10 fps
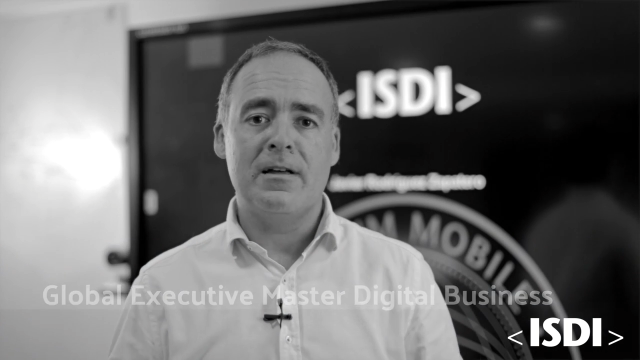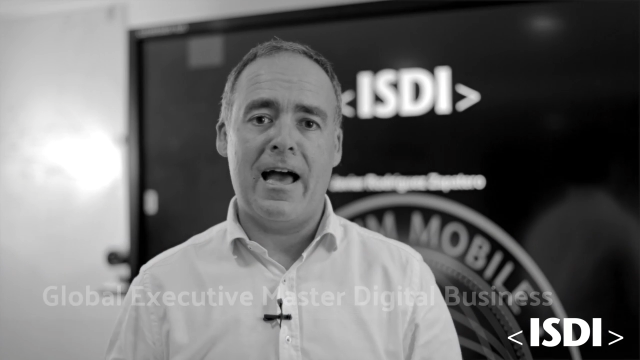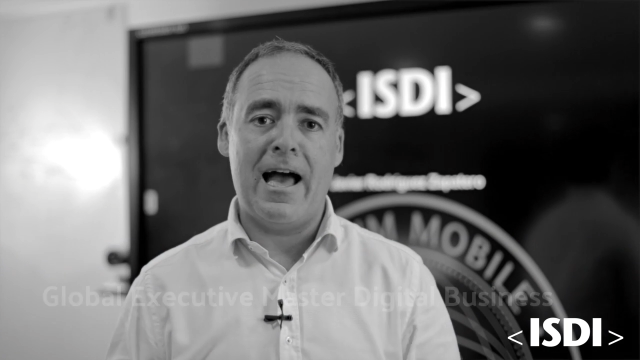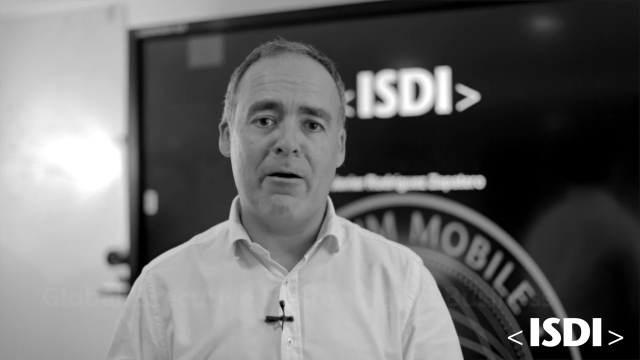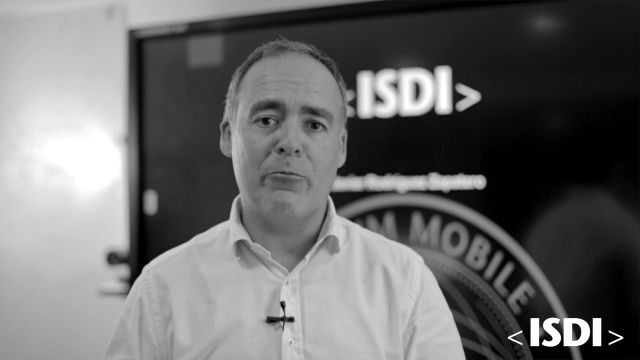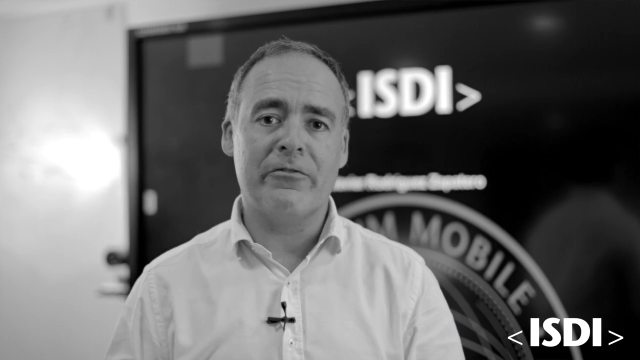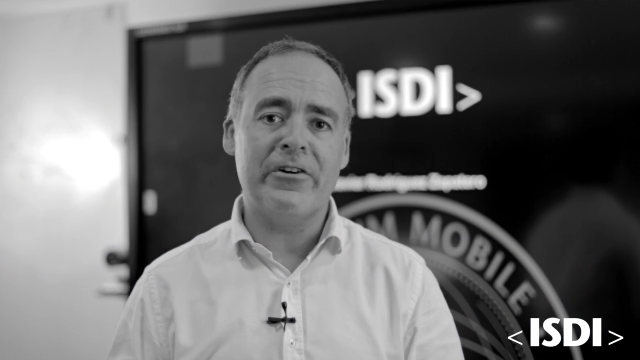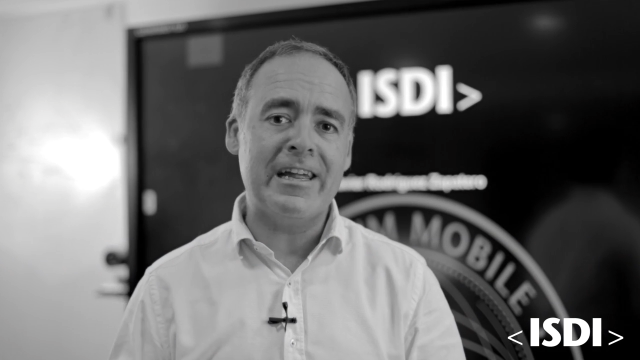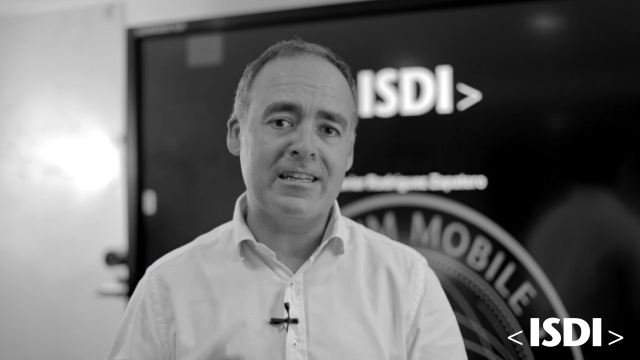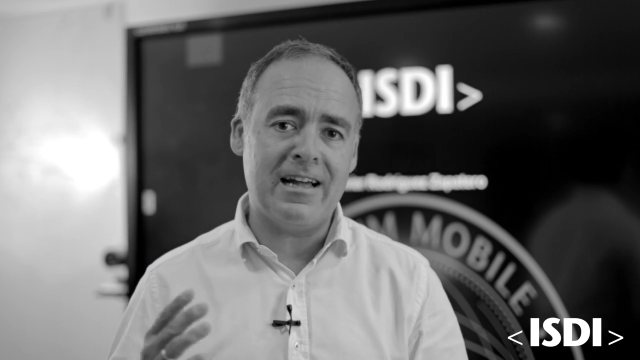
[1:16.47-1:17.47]
And we're
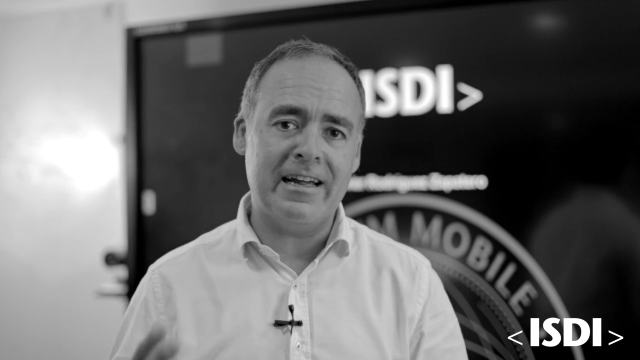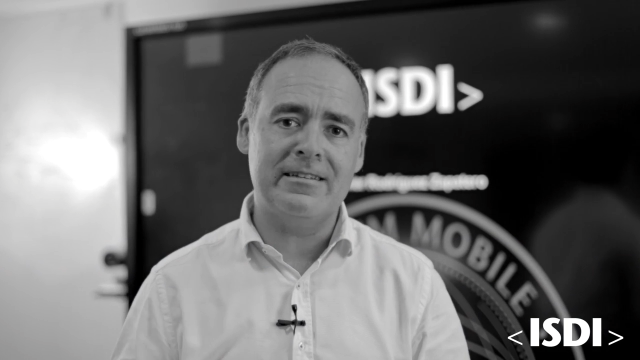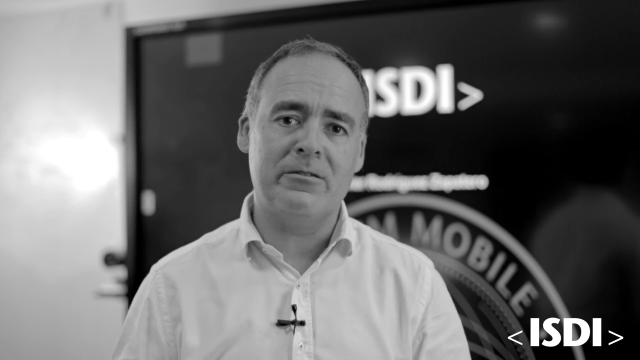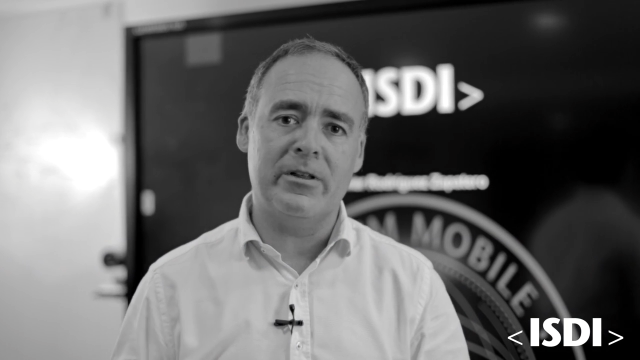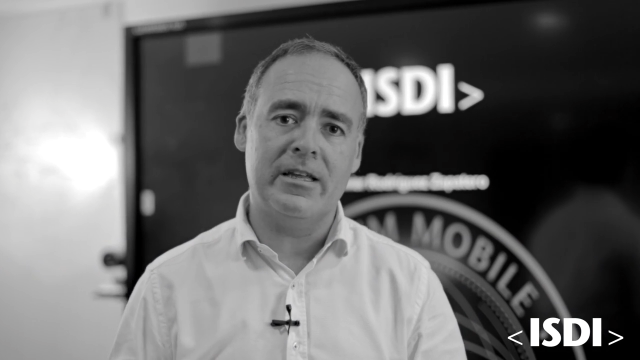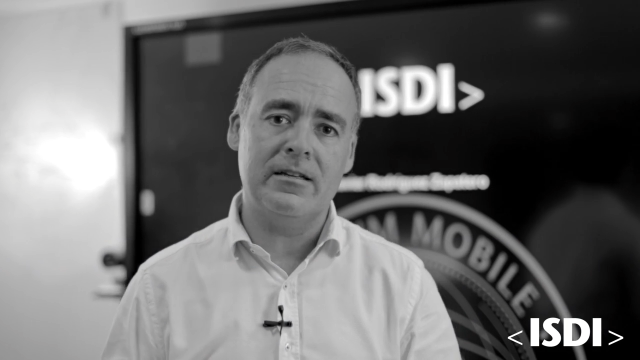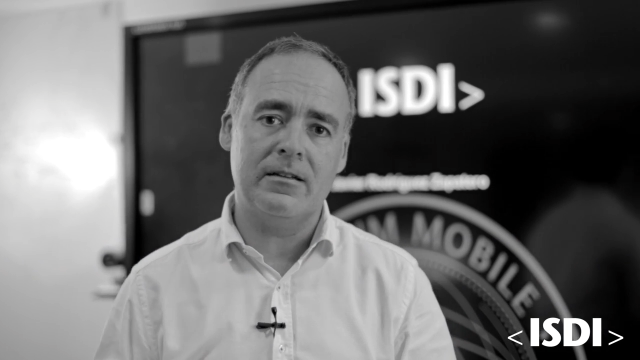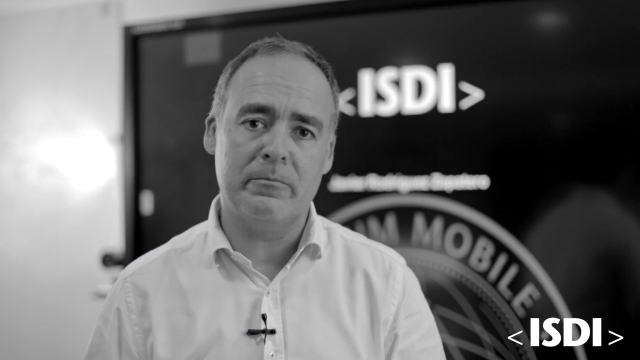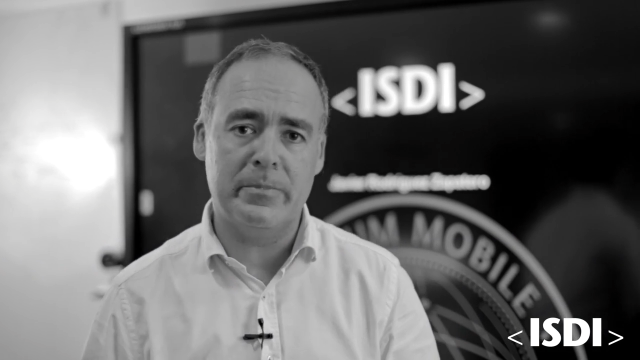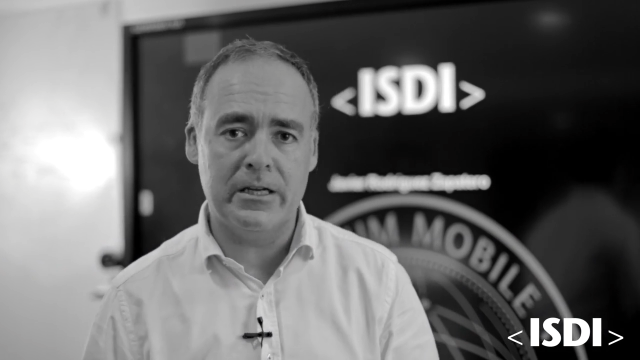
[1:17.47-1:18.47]
very excited with
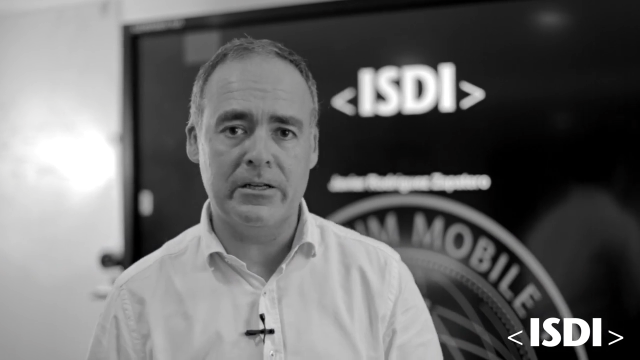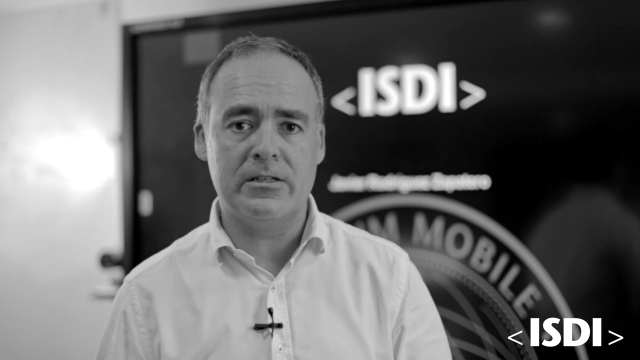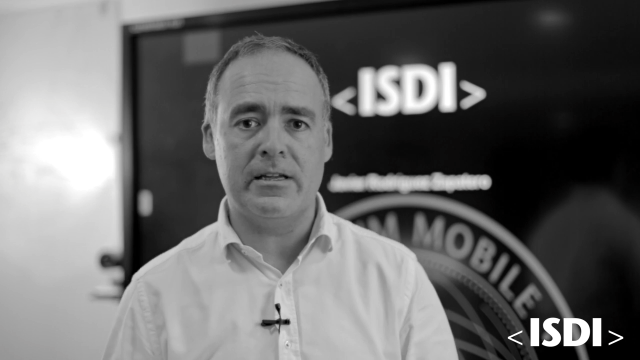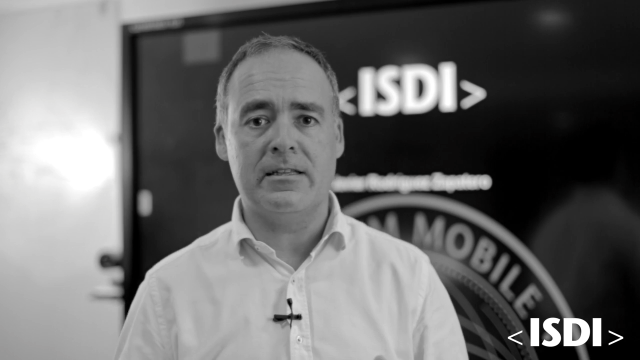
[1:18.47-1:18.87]
it because